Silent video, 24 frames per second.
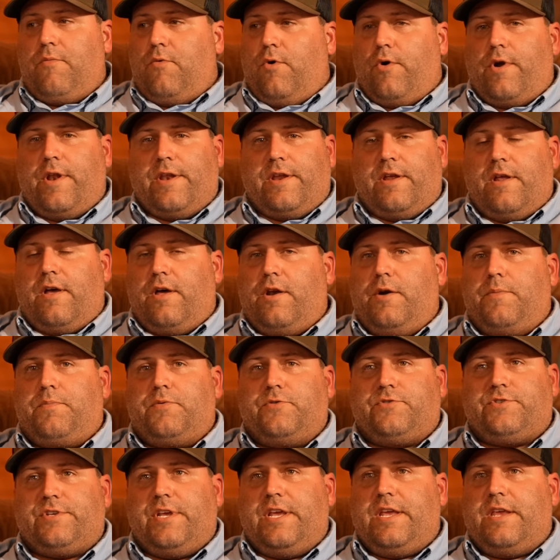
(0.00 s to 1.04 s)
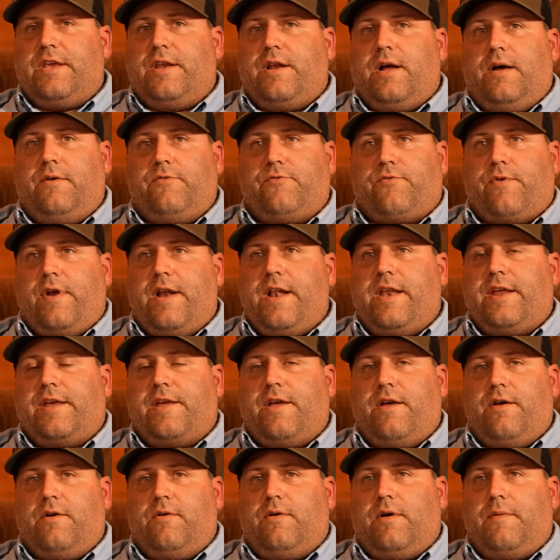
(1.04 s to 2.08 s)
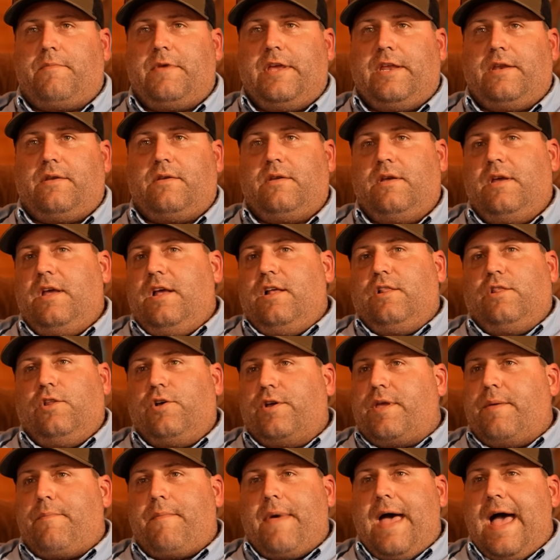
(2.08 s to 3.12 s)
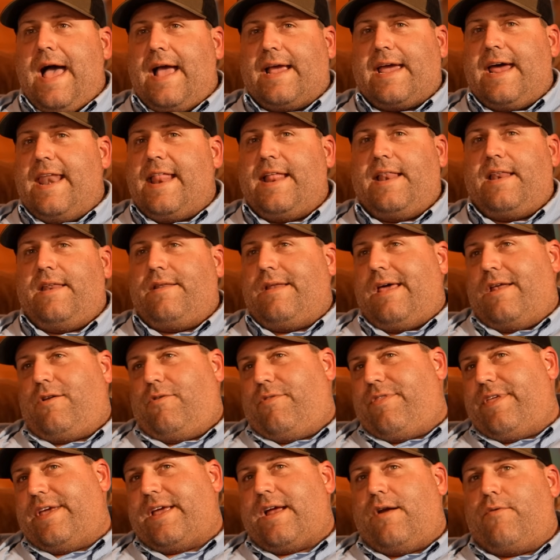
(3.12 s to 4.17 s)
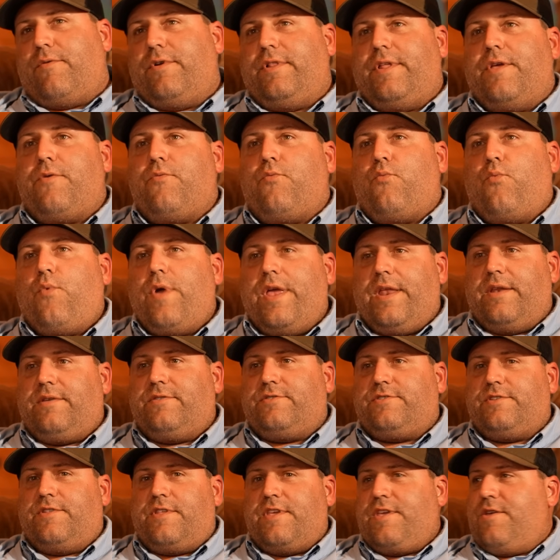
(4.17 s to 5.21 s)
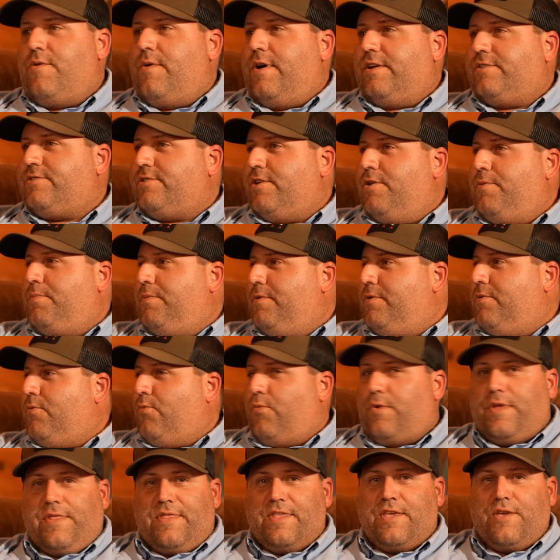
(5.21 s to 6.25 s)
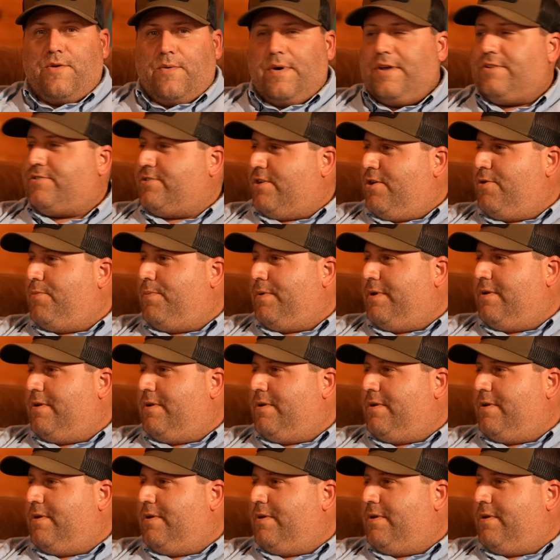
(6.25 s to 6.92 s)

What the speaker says: wanted it 100%. I was ready to go. Looking back, I don't think I really went to the U.S. Open to win the U.S. Open.